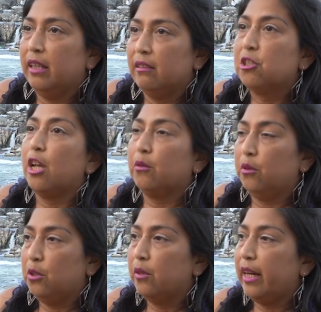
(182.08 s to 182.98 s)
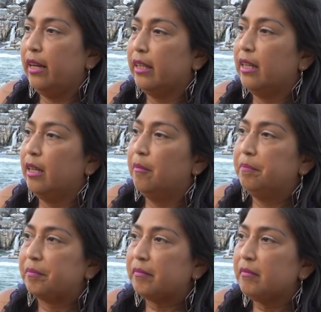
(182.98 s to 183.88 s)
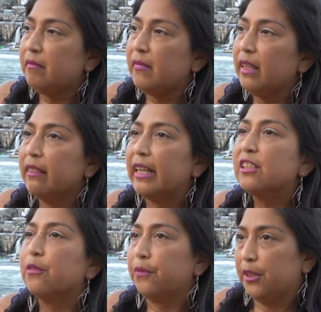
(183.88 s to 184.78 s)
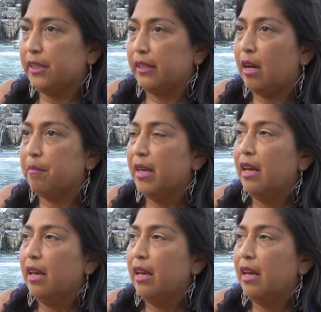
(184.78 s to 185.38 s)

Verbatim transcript: in general you get, um, that's the first step.